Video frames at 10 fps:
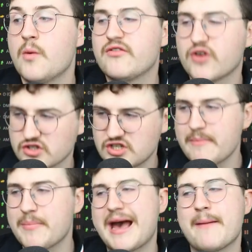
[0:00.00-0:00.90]
We've got
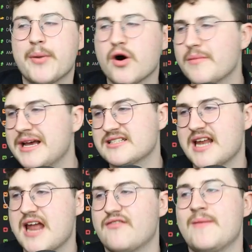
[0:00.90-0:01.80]
Jim Bett and Paul
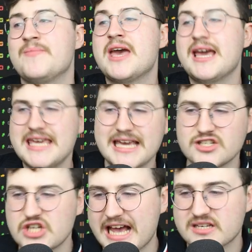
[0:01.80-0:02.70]
Mason ahead of him.
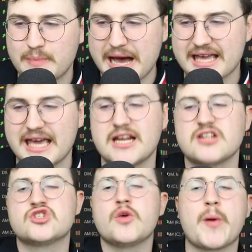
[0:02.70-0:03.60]
Ian Jess back in
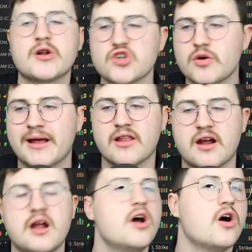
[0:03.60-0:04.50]
and Super Joe
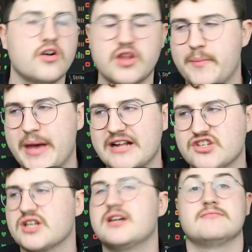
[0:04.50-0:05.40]
Miller on the
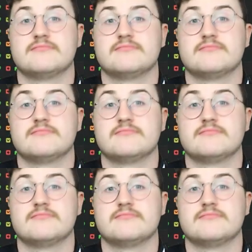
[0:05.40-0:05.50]
bench.